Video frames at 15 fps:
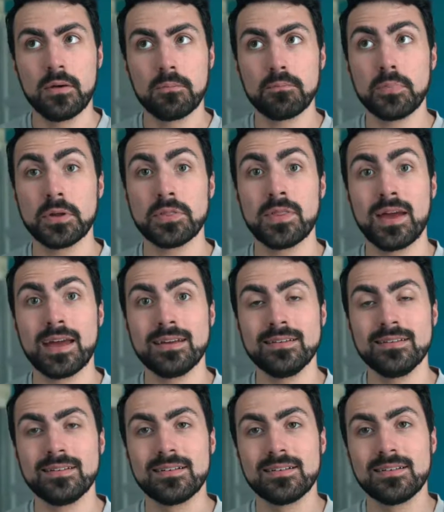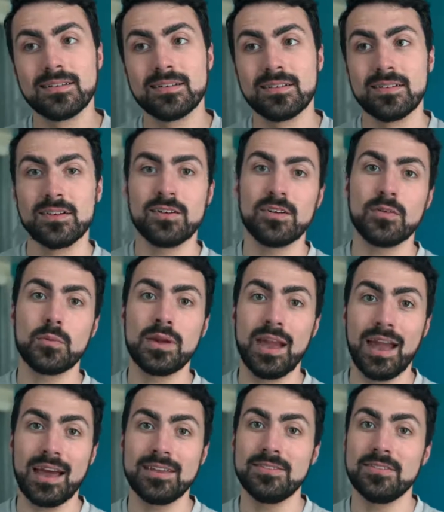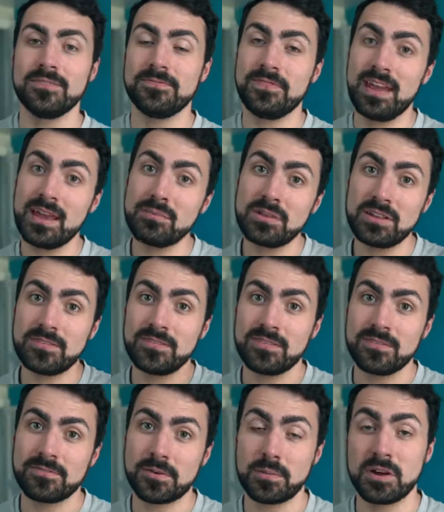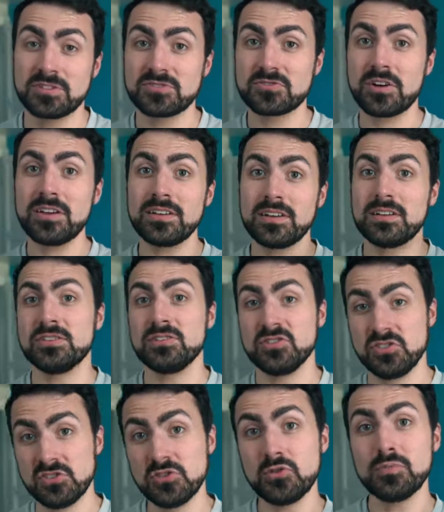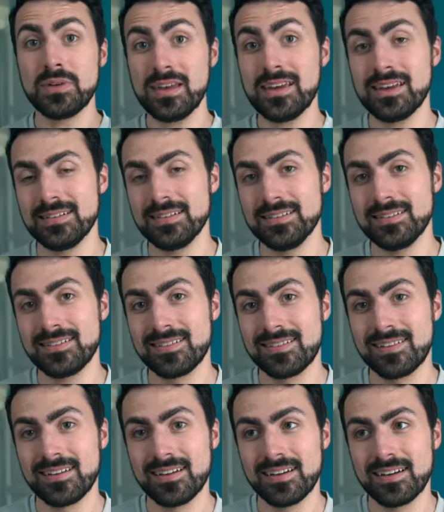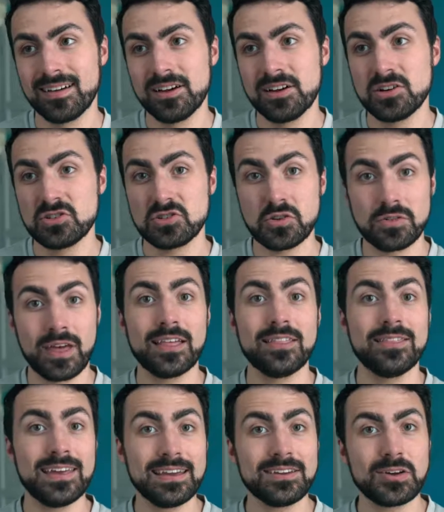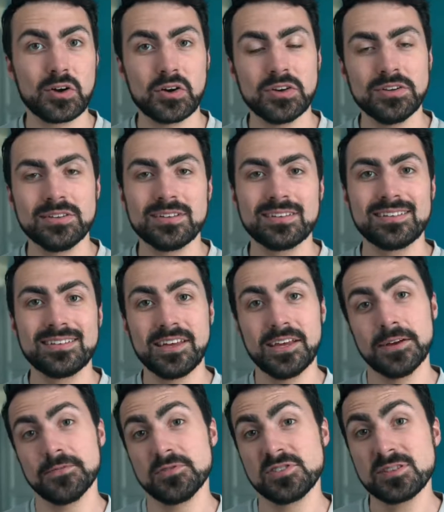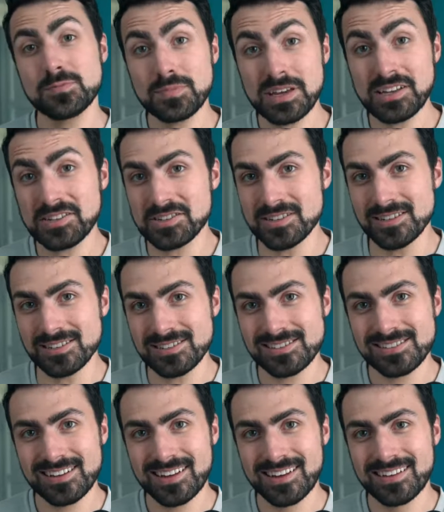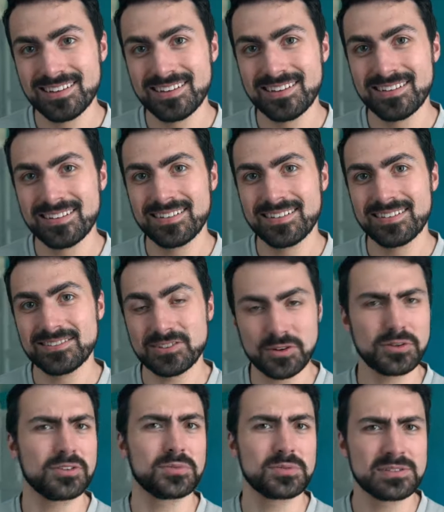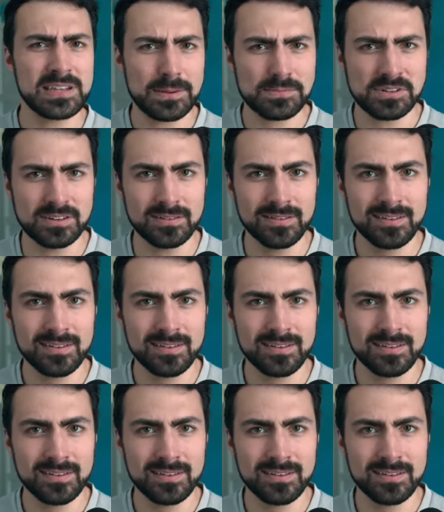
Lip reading: but then we had the family from Australia Zoom in so that they could give speeches during the reception.